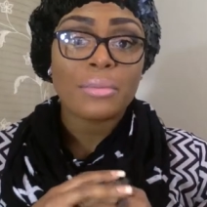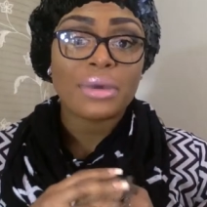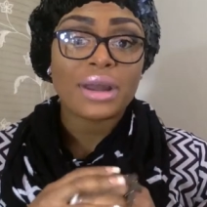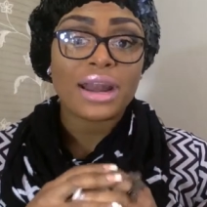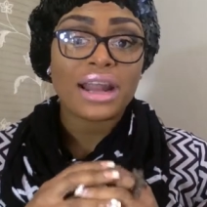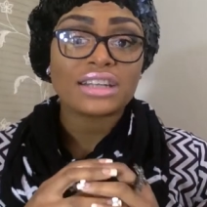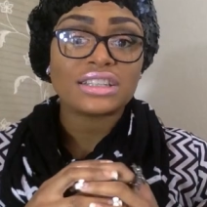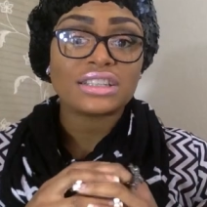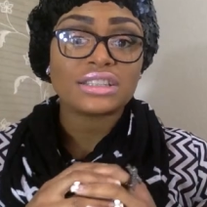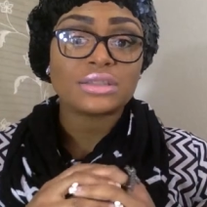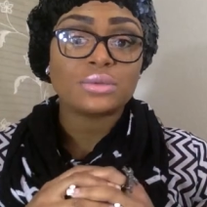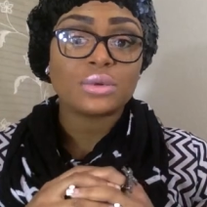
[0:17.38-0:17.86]
but
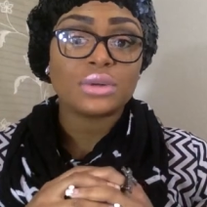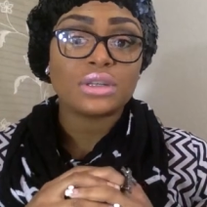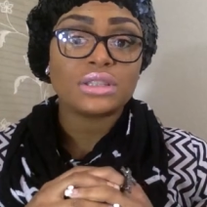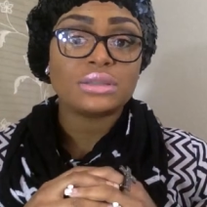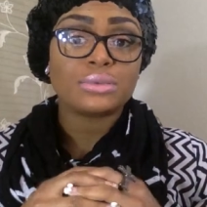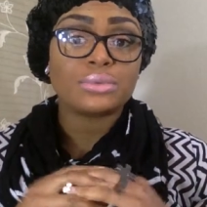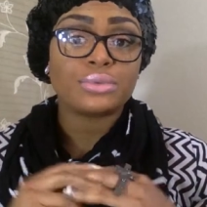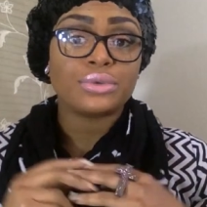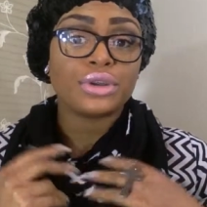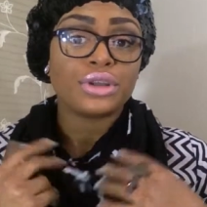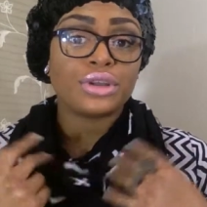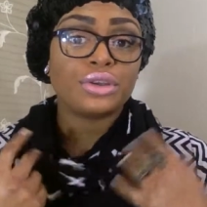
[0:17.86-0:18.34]
I just wanted
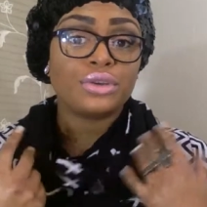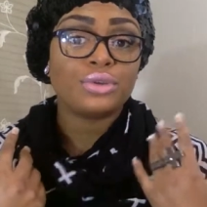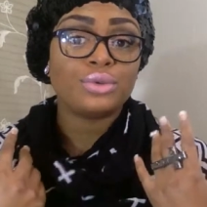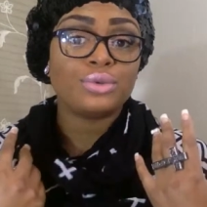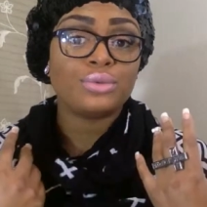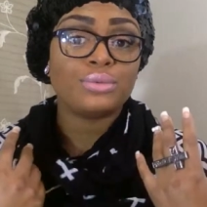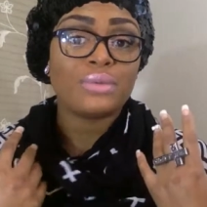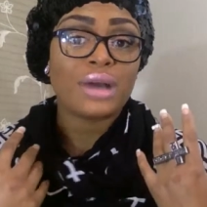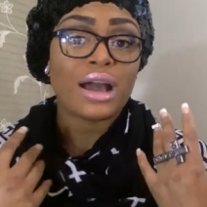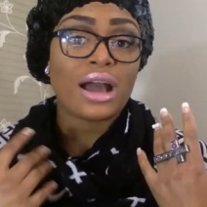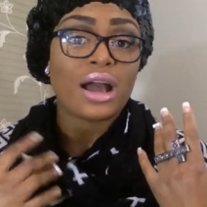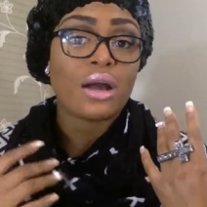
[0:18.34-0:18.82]
to bring
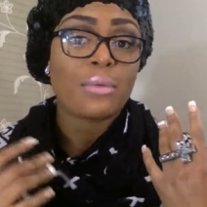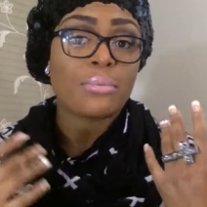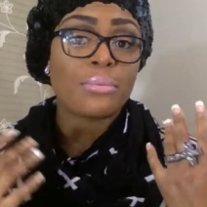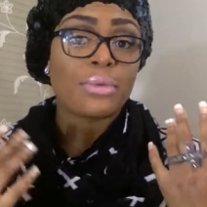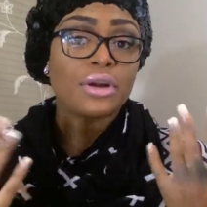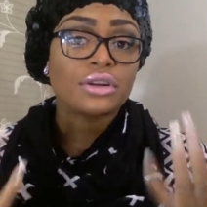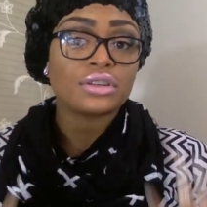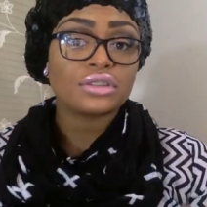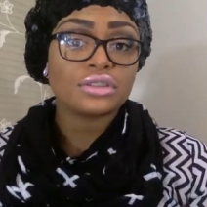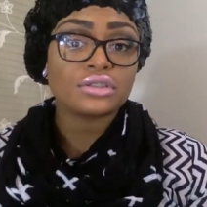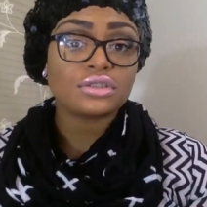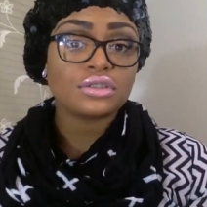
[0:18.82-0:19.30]
you my
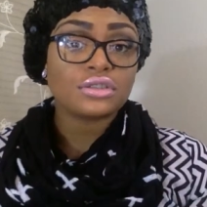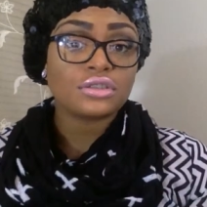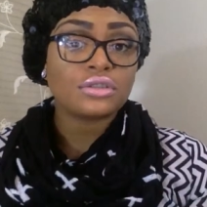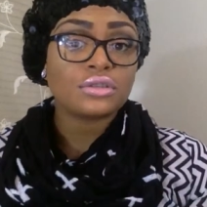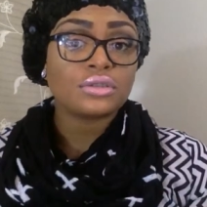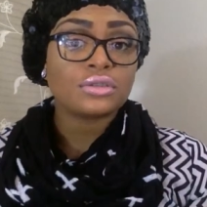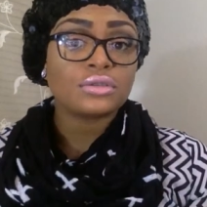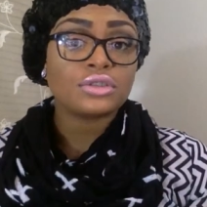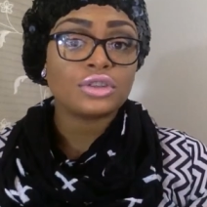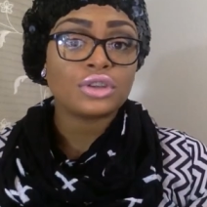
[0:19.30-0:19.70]
personal,